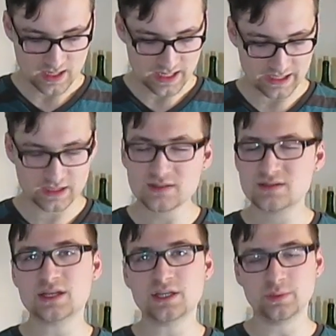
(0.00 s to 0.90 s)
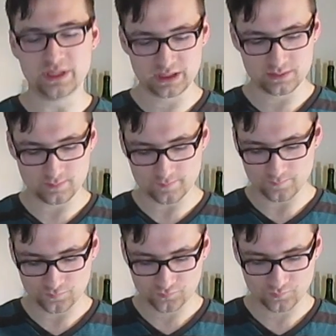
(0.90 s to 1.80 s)
Eggs that you eat
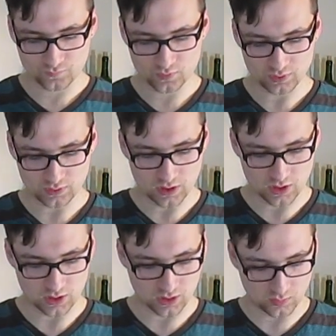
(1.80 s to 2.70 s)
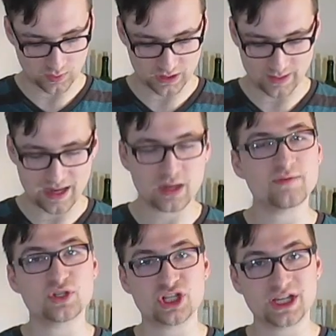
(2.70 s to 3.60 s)
are what come out of
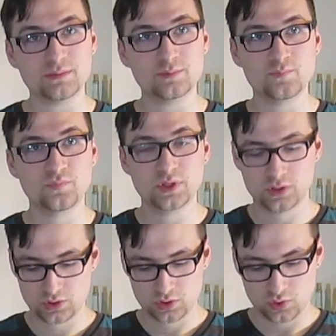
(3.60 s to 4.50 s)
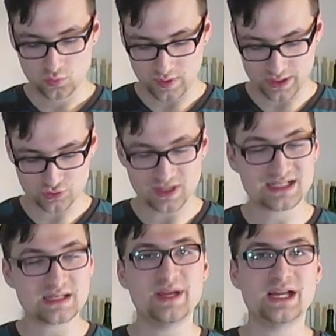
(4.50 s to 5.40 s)
a chicken when it
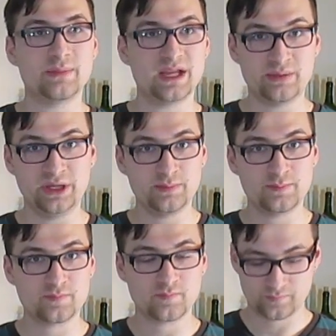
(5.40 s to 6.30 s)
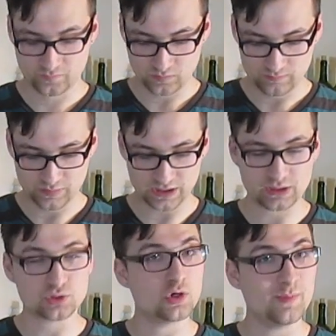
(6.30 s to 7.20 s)
tries to make a baby, but
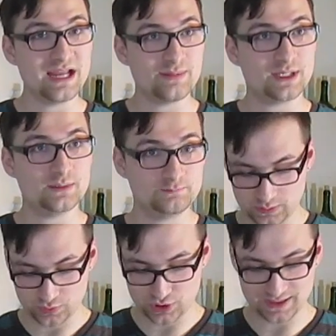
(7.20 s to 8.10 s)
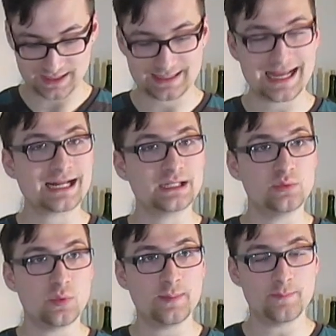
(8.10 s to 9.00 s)
there's no baby, which is exactly
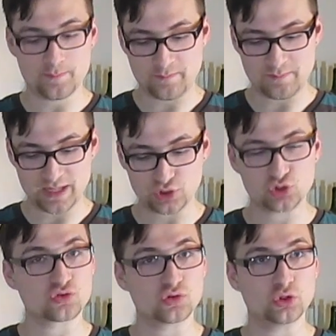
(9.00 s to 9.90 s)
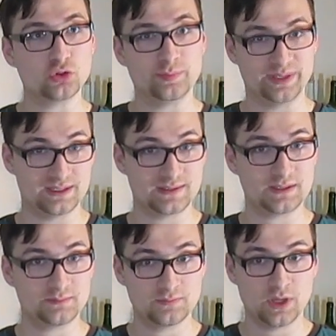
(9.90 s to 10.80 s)
what menstrual goop
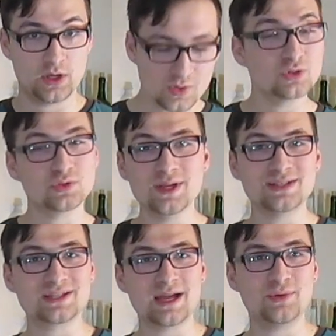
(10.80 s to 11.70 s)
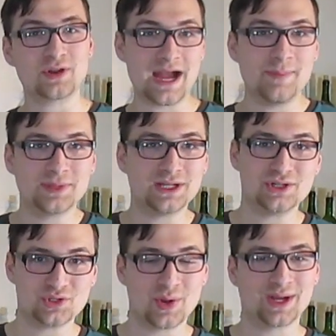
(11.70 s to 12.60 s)
is. So next time you're happily
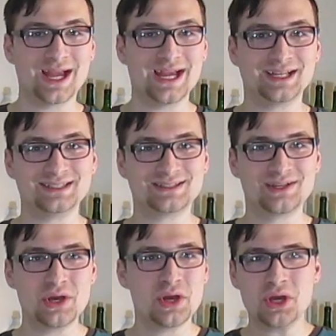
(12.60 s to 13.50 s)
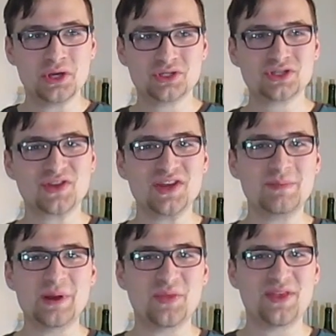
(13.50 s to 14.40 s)
enjoying eggs, just think
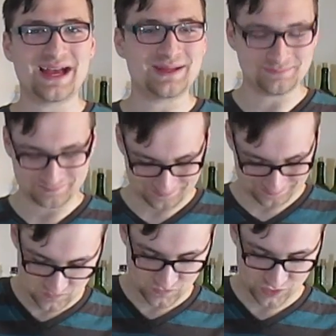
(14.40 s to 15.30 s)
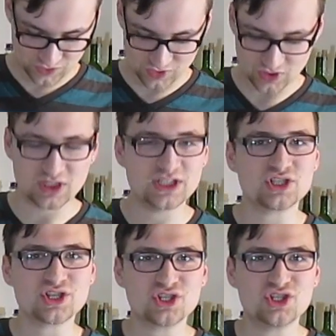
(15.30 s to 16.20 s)
about that.
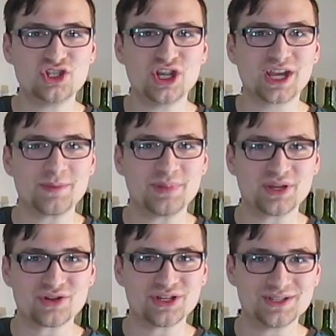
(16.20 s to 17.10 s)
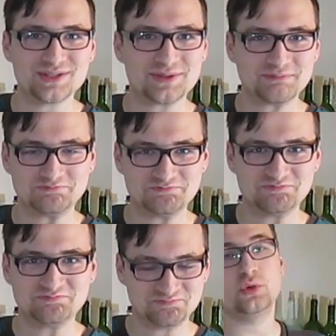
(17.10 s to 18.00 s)
Delicious chicken periods.
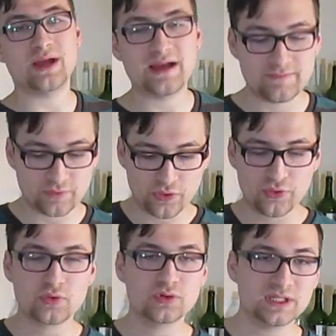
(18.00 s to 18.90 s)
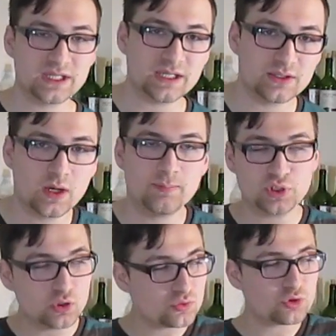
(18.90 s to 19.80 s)
Once you have thoroughly
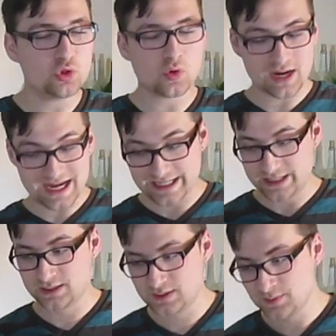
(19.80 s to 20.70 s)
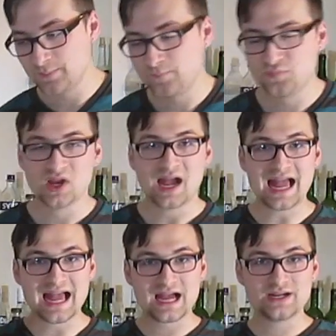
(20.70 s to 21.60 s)
abused your eggs,
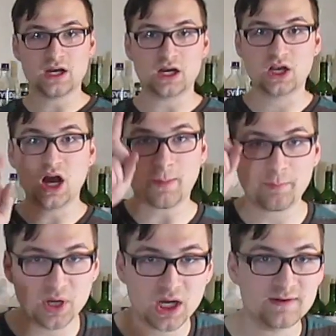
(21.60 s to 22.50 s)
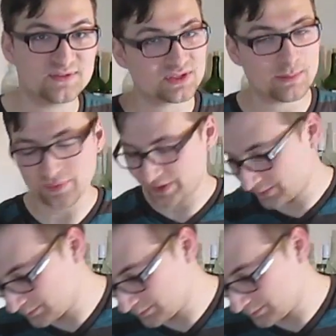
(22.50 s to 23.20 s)
add a cup of something.